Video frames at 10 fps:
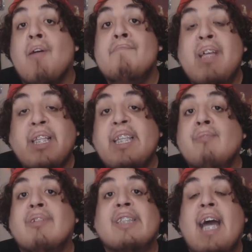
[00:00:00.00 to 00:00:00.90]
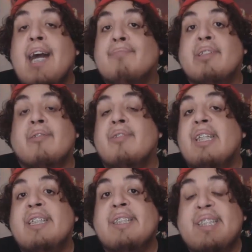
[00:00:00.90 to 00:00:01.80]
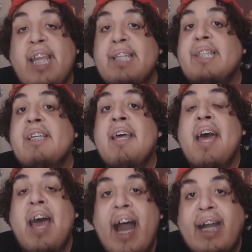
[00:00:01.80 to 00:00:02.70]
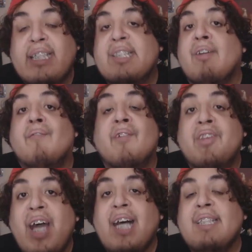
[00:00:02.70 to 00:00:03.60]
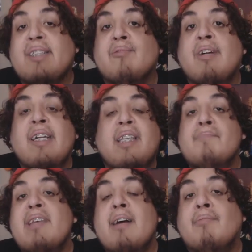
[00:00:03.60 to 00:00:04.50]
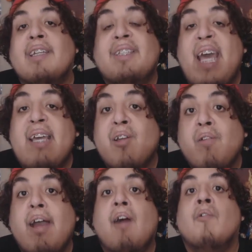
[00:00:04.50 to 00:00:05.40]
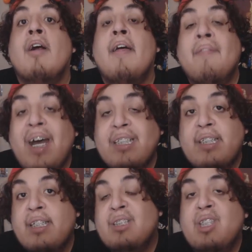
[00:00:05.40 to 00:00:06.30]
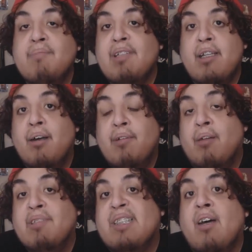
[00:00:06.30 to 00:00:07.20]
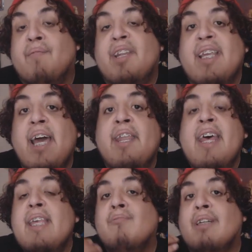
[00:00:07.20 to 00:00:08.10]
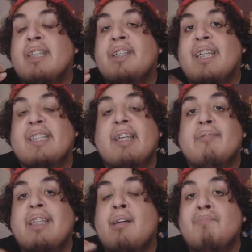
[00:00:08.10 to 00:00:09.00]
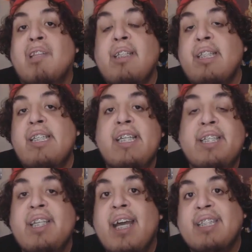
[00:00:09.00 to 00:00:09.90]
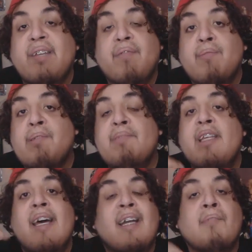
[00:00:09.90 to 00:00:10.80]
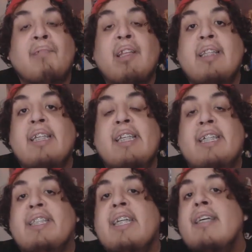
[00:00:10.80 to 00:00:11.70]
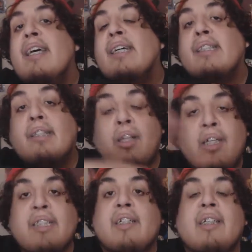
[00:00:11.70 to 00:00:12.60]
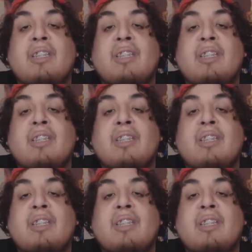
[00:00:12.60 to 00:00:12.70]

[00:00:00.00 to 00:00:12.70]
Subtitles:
Her ability was absolutely insanely hacked. So for Natsu to be able to take her out, that's an achievement of itself. And again, he wasn't necessarily completely END. I think for him to be completely END, his look is